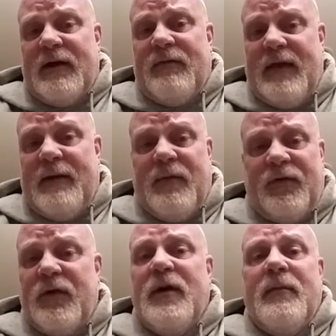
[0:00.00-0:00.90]
give you that
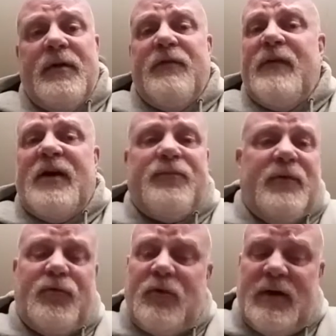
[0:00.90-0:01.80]
much. But the vast
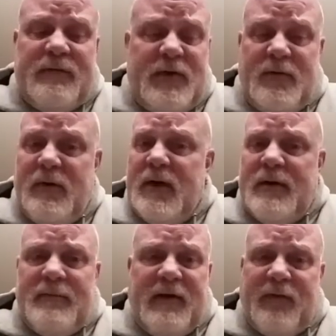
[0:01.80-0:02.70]
majority of you,
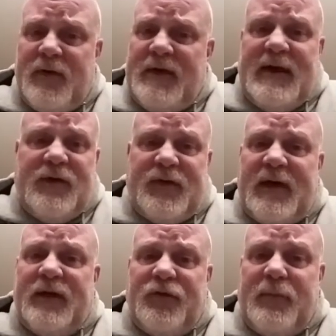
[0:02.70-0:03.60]
by voting yes
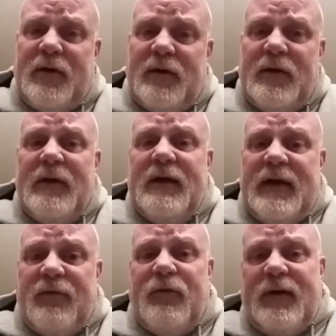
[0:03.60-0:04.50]
on this bill,
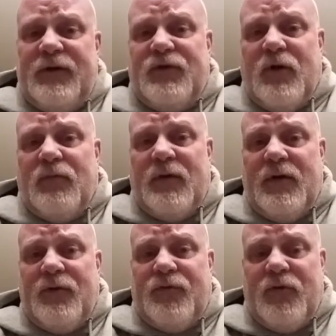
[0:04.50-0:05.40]
have really shown where
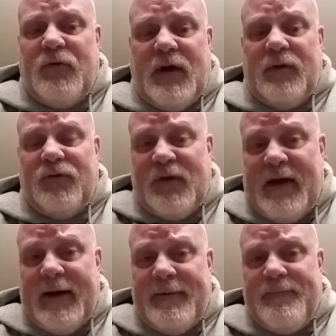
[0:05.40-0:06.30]
your true colors
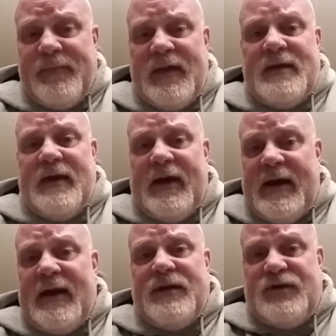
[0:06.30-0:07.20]
lie. You
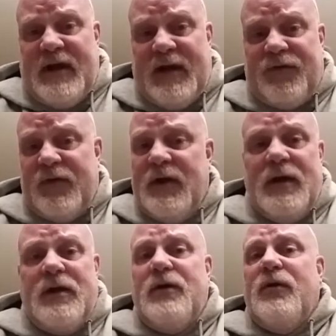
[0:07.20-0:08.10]
had a chance.
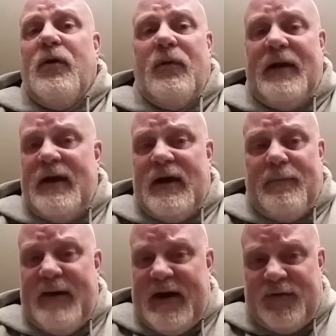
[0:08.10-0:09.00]
You don't get a
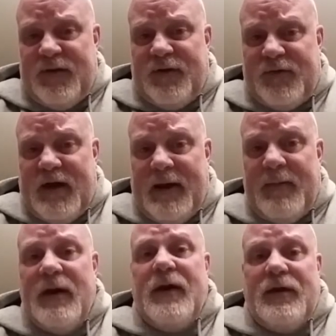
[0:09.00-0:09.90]
pass this
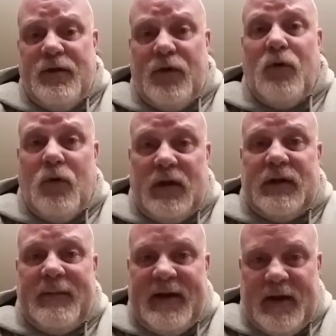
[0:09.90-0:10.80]
time. You're going
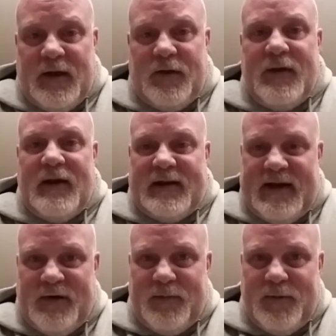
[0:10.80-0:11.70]
to be held
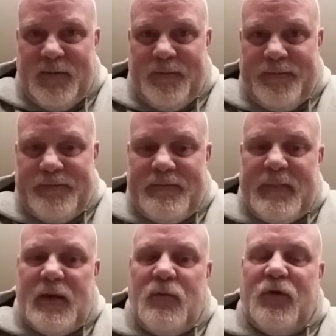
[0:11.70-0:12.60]
accountable.
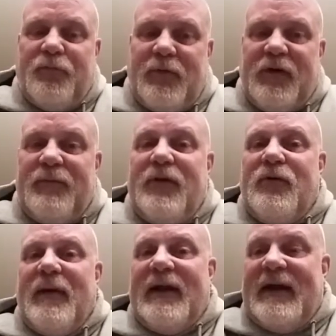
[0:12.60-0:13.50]
Which brings me
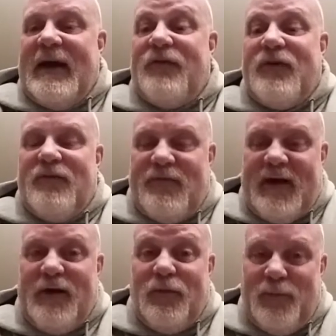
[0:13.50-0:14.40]
to my last and
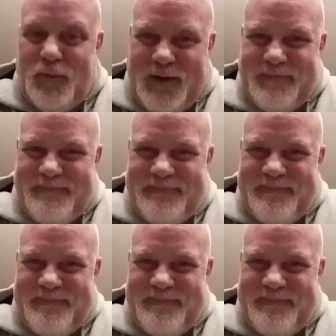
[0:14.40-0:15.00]
final point.